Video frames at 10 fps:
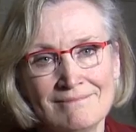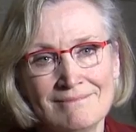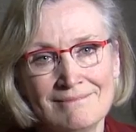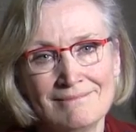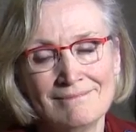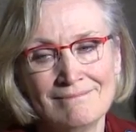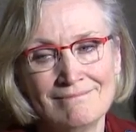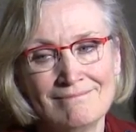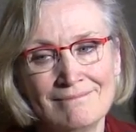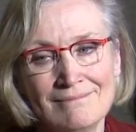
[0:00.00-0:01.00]

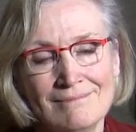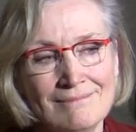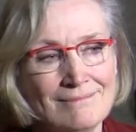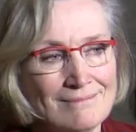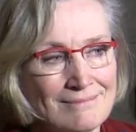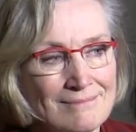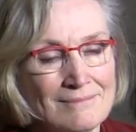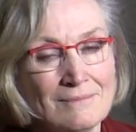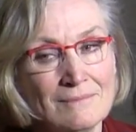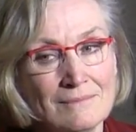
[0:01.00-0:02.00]

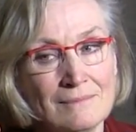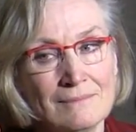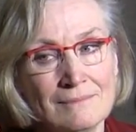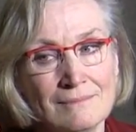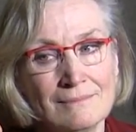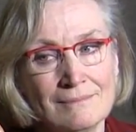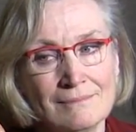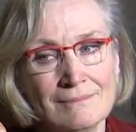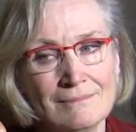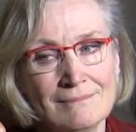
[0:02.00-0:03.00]

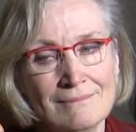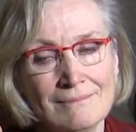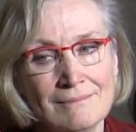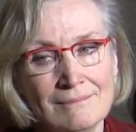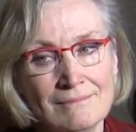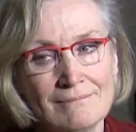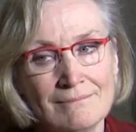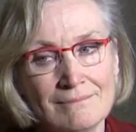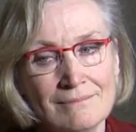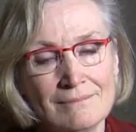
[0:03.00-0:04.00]

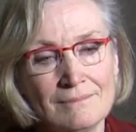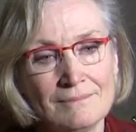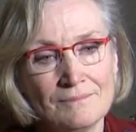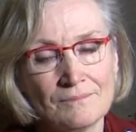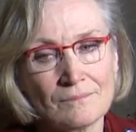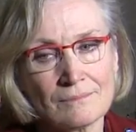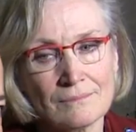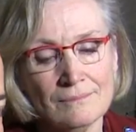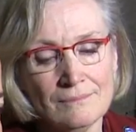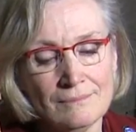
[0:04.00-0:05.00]

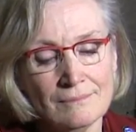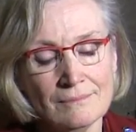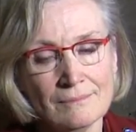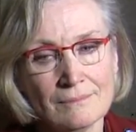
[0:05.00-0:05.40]
(not speaking)